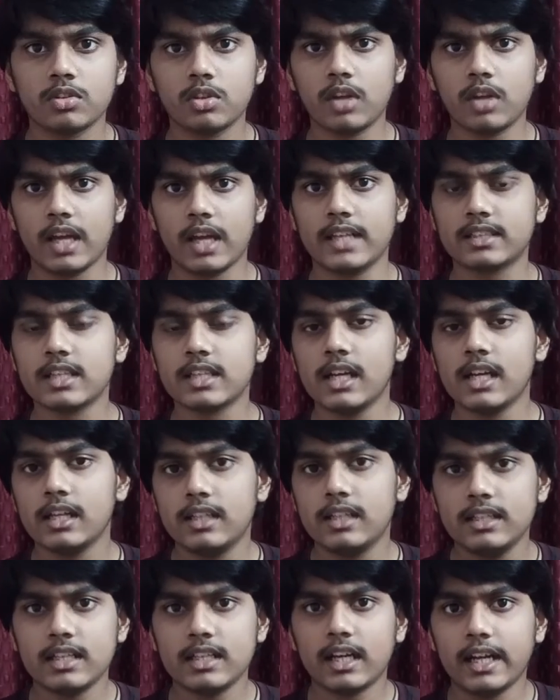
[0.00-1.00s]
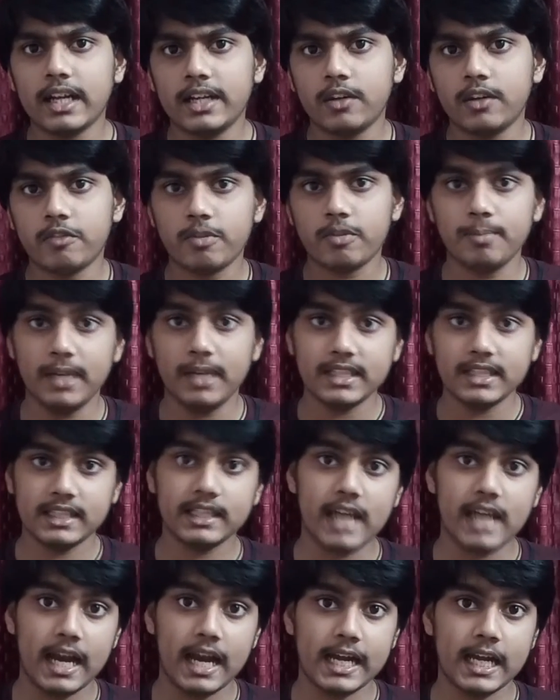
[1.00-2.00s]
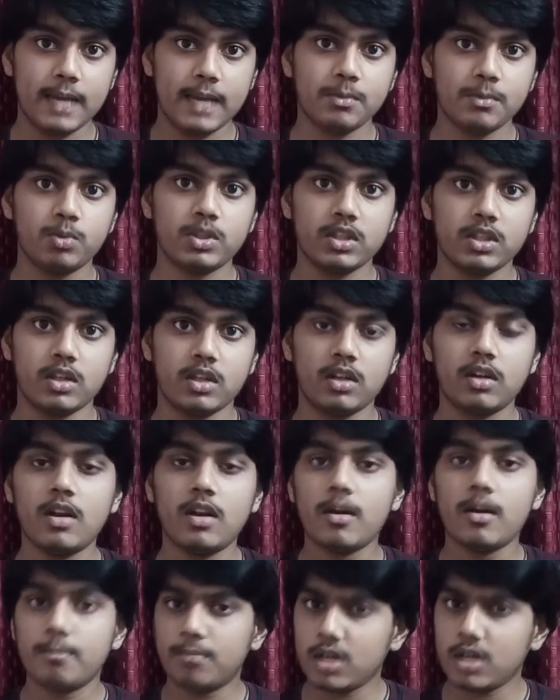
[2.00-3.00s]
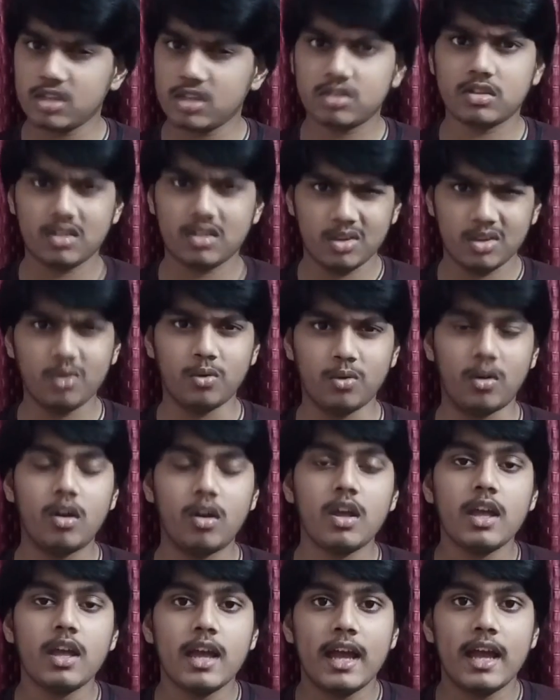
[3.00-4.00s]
So guys, these are kind of a basic data types which are must know.